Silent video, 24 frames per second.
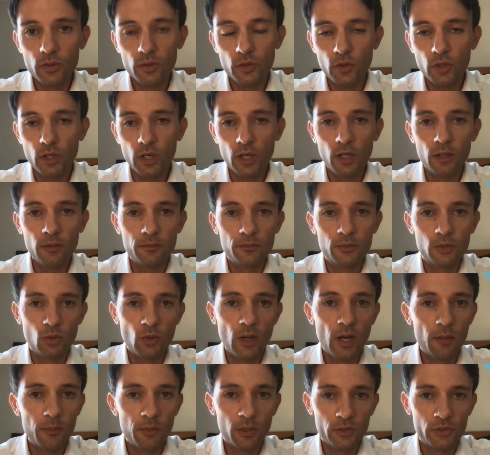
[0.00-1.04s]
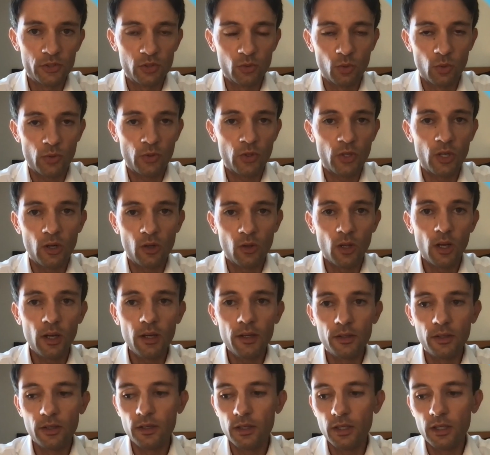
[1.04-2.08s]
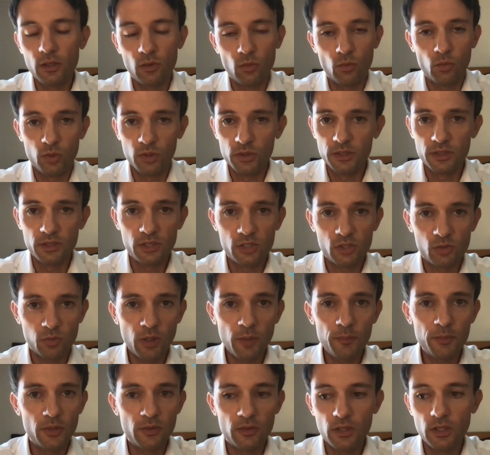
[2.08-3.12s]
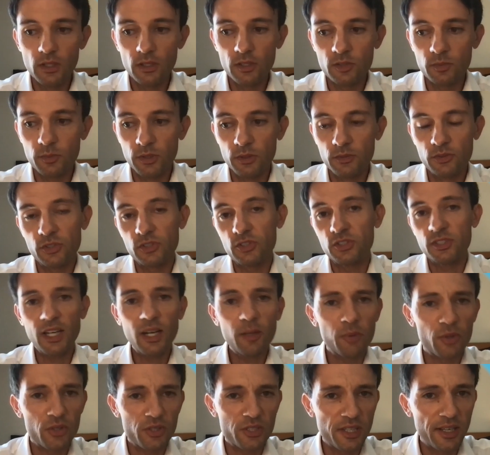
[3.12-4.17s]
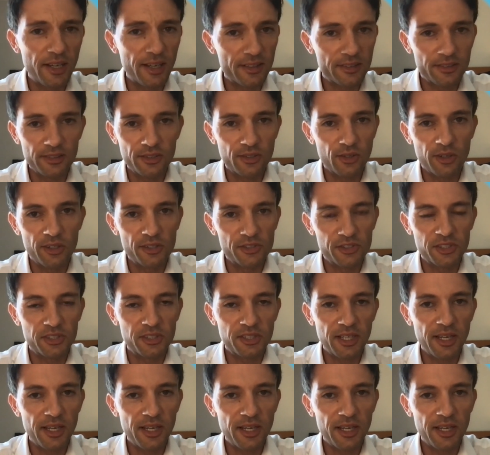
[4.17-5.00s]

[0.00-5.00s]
throughout most North Carolina, and it really disrupted things. But it was a cyber attack that caused that to